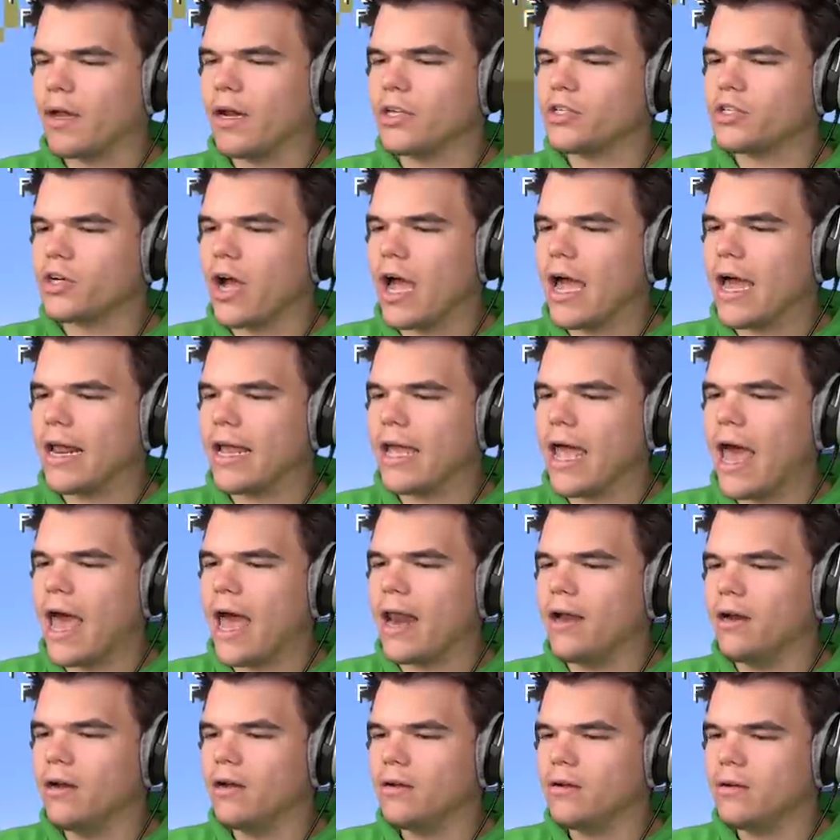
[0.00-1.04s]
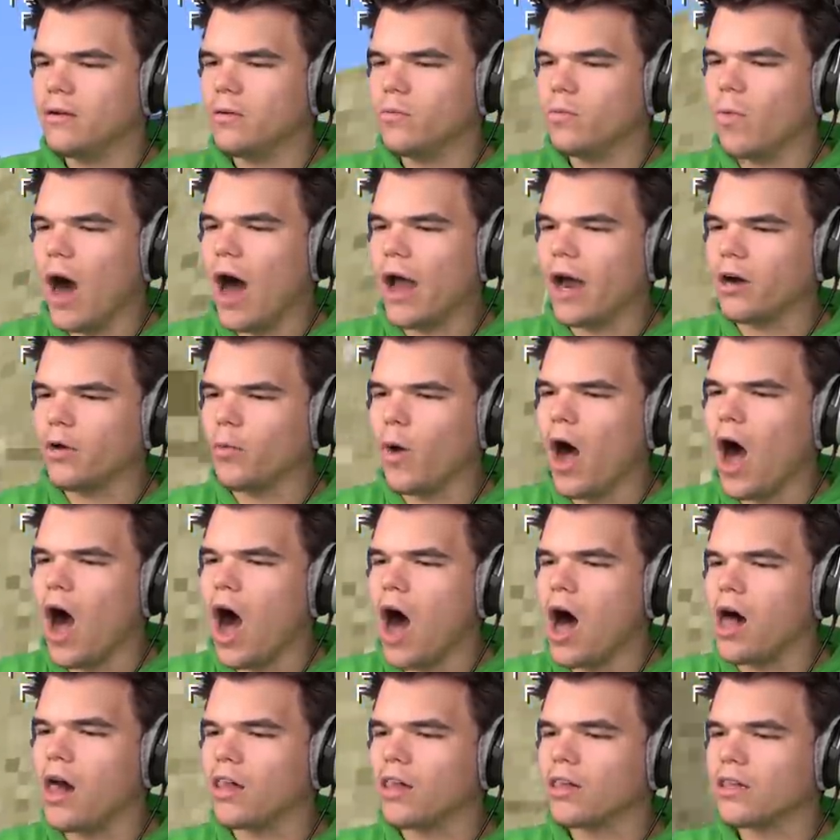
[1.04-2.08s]
gonna try it again. Water
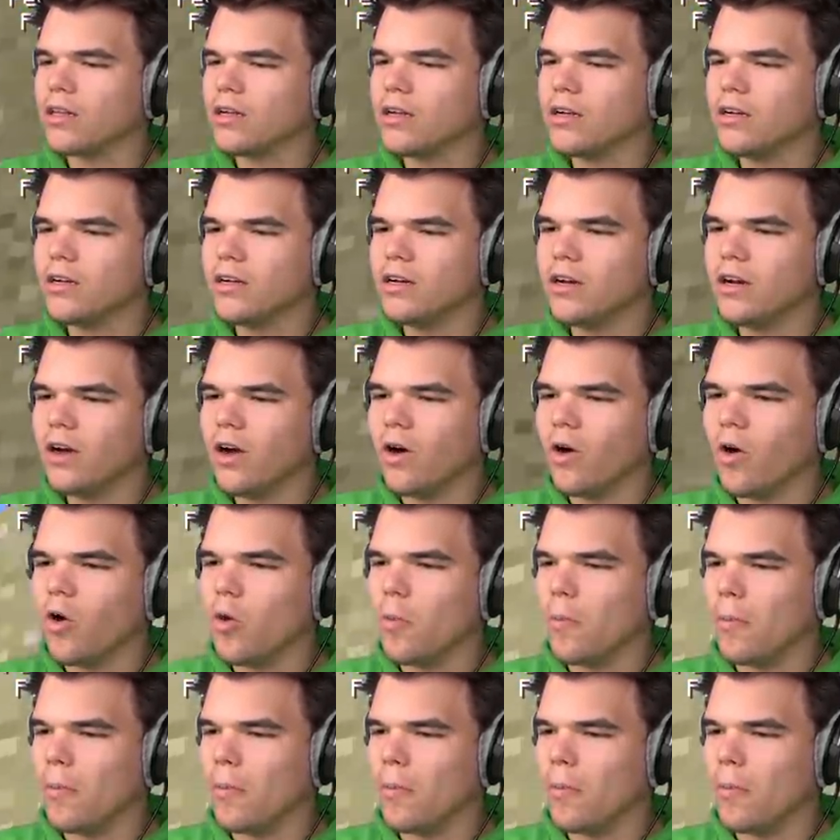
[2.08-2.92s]
wall! Oh, oh